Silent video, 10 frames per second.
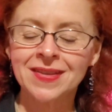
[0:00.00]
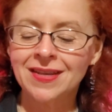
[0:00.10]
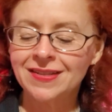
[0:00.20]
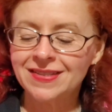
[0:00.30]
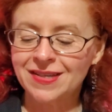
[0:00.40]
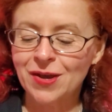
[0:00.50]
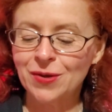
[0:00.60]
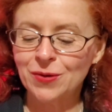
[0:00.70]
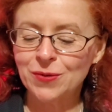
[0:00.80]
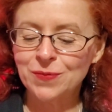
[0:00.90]

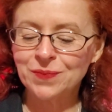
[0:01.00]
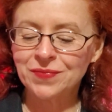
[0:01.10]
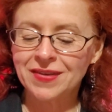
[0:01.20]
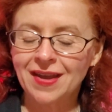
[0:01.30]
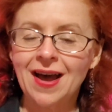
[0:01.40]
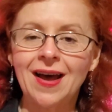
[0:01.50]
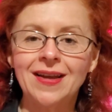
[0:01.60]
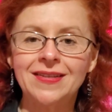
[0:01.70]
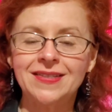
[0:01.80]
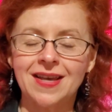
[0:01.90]
So
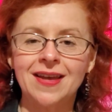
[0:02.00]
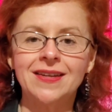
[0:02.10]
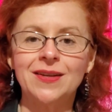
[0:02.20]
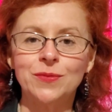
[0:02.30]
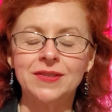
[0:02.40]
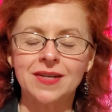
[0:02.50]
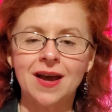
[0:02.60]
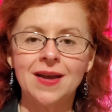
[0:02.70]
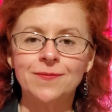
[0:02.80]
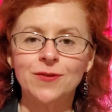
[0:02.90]
I decided it was
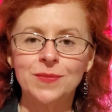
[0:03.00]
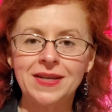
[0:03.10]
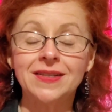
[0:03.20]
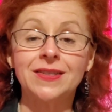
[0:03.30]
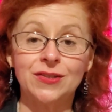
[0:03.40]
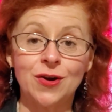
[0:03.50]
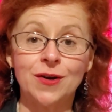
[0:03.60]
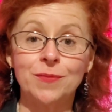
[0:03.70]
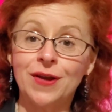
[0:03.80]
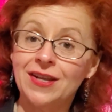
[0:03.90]
time for me to
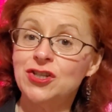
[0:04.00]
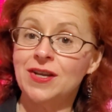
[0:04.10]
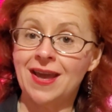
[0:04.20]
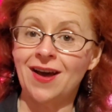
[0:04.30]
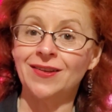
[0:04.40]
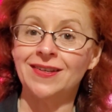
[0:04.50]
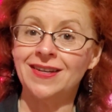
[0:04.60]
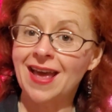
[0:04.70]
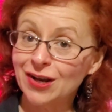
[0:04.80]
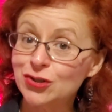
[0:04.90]
start branching out
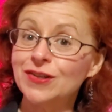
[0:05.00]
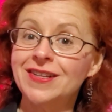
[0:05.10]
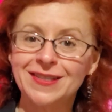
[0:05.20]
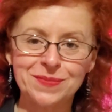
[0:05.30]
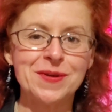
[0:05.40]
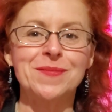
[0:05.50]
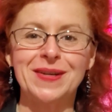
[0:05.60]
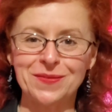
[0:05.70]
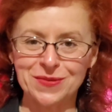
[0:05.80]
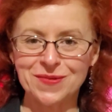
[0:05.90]
and actually
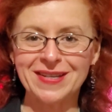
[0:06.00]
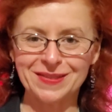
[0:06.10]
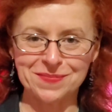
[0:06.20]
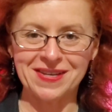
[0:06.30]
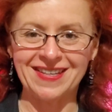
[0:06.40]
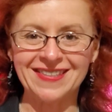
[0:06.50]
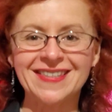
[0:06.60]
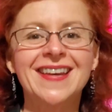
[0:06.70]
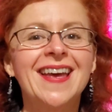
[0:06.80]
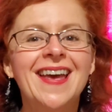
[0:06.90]
experimenting with
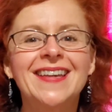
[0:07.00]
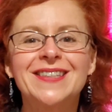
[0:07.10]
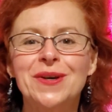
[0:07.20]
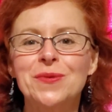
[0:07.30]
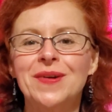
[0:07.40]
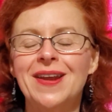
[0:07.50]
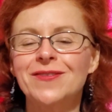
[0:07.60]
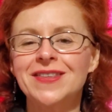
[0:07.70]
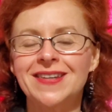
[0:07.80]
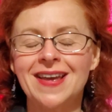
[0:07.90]
recipes. So
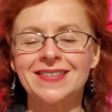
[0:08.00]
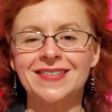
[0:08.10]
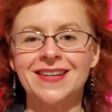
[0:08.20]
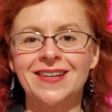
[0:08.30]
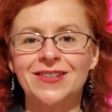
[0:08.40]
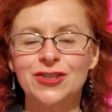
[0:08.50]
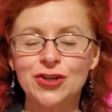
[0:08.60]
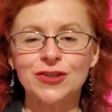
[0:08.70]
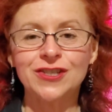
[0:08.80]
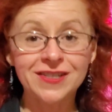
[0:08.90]
whenever the next
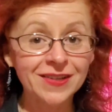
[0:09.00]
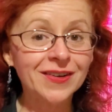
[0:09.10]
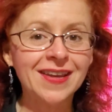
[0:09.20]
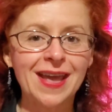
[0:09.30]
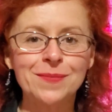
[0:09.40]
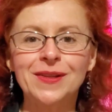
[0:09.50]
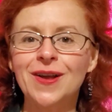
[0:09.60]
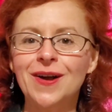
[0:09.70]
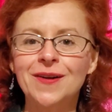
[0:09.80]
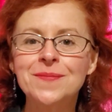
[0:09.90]
church dinner came
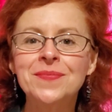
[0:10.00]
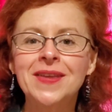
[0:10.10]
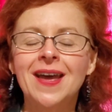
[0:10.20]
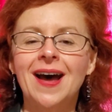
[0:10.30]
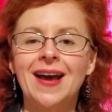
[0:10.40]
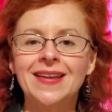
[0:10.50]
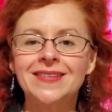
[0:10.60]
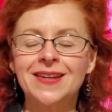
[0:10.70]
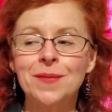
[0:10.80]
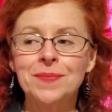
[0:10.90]
along, I
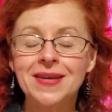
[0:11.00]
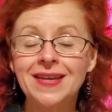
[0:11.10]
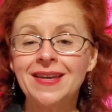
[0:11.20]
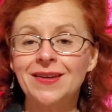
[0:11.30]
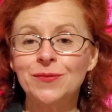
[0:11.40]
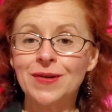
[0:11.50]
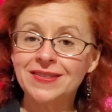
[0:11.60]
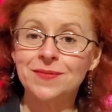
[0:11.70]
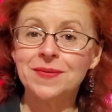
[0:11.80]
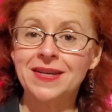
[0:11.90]
ended up picking
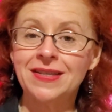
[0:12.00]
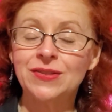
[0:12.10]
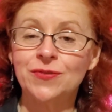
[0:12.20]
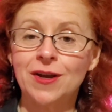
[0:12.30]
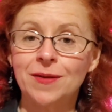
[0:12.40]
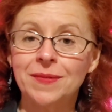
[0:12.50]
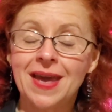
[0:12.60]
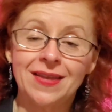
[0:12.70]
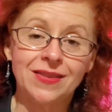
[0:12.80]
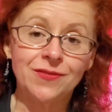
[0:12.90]
recipes from
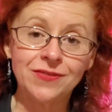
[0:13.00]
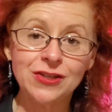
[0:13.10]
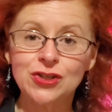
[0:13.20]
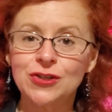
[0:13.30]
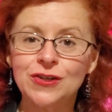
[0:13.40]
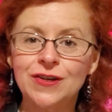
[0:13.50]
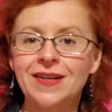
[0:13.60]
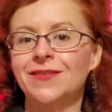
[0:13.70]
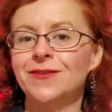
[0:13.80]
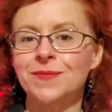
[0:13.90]
Cathy Fisher
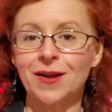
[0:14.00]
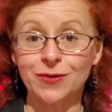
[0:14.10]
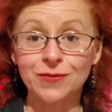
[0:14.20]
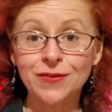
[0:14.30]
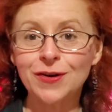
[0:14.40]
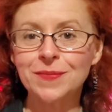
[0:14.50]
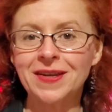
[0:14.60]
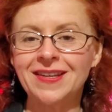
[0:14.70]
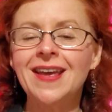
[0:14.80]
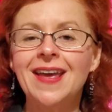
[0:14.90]
and from Dr.
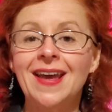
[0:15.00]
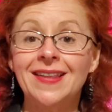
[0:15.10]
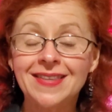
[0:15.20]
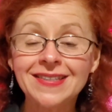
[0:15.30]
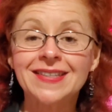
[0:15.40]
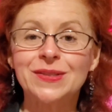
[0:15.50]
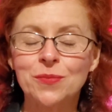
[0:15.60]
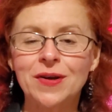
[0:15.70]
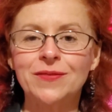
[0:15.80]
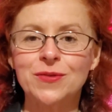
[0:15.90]
Furman, and this is
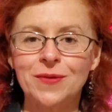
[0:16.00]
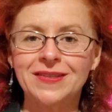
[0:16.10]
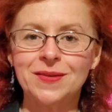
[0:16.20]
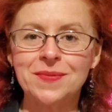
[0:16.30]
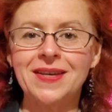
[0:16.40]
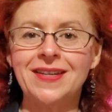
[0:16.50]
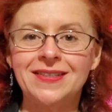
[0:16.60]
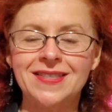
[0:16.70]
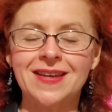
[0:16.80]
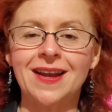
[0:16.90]
one of the
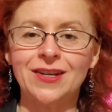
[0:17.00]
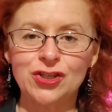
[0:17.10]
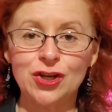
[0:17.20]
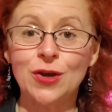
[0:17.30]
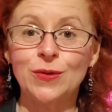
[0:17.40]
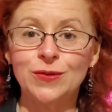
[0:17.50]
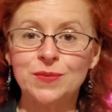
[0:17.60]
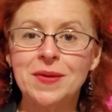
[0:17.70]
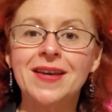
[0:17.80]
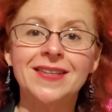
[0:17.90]
recipes that I chose
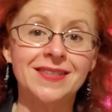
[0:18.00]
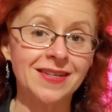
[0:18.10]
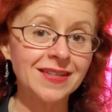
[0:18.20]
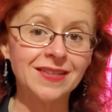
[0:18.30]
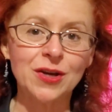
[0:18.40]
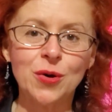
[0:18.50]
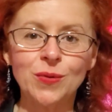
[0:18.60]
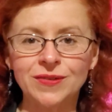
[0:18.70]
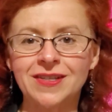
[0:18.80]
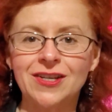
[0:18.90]
because it is a
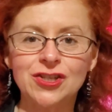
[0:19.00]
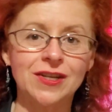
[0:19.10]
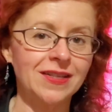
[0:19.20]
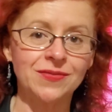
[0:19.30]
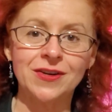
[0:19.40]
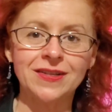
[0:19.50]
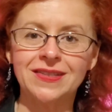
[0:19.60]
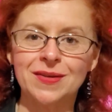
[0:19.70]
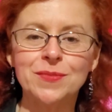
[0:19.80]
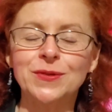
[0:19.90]
cold dish and it's very
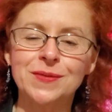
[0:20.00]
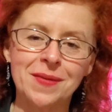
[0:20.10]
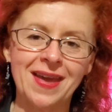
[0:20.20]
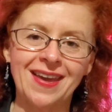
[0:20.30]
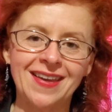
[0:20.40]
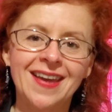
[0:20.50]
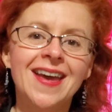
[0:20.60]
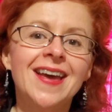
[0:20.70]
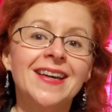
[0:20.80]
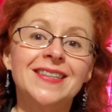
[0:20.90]
simple to make.
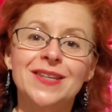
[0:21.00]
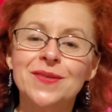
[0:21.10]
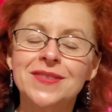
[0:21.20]
So